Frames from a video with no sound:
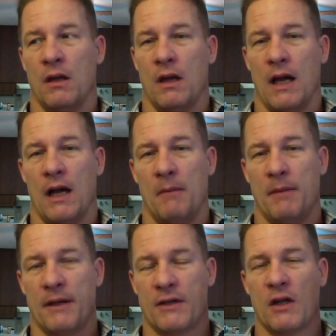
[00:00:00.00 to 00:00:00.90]
but
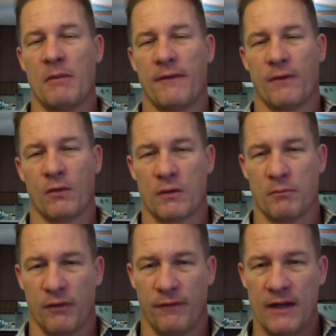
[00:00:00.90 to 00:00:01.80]
it's going to be for
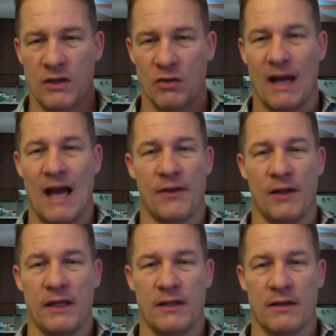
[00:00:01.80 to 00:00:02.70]
professional
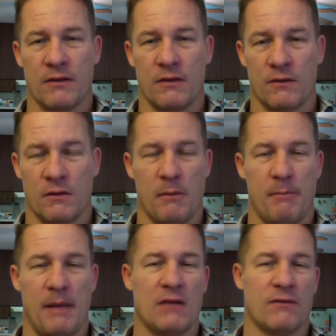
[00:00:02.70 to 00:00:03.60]
athletes. There's going to be a
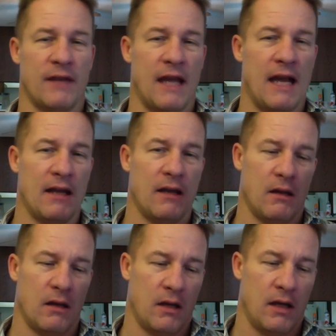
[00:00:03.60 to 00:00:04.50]
page for that.
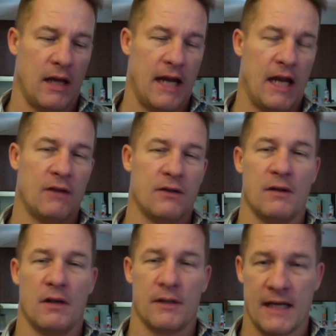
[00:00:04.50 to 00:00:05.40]
And
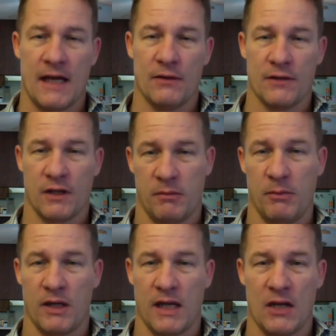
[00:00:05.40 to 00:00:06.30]
sales and
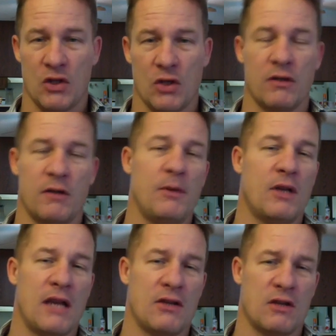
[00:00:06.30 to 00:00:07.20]
communication.
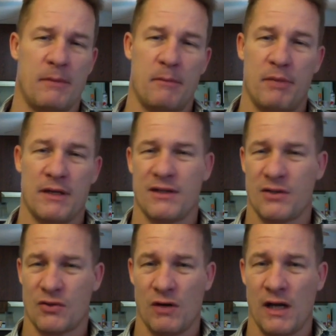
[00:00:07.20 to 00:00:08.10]
Communication could be
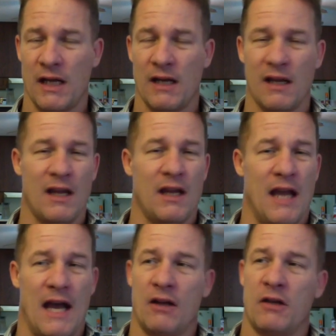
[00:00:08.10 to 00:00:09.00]
business training,
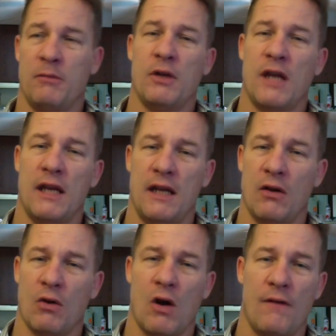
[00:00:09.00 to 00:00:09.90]
how to communicate in
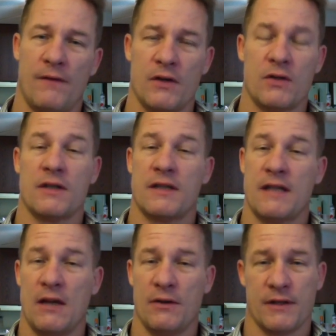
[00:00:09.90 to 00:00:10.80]
inner office.
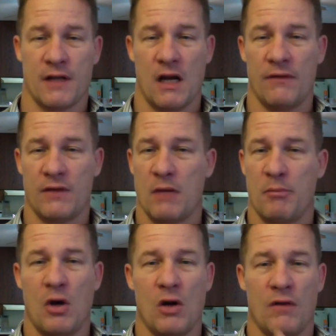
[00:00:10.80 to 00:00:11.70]
Sales is obviously a
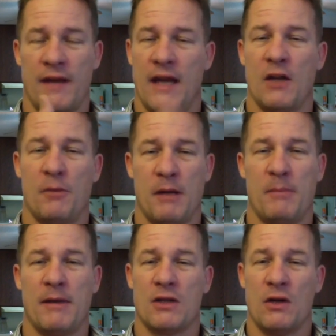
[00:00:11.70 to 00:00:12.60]
part of the NLP,
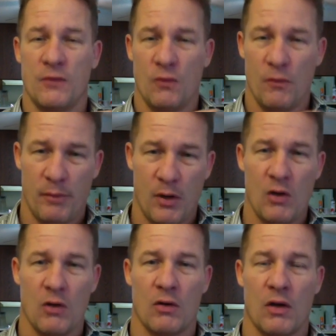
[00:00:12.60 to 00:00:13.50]
but it's also a
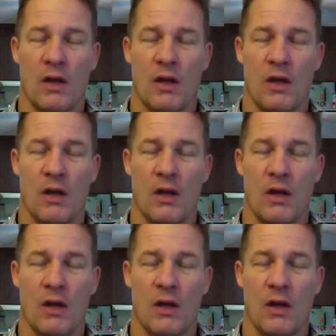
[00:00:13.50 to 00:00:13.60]
part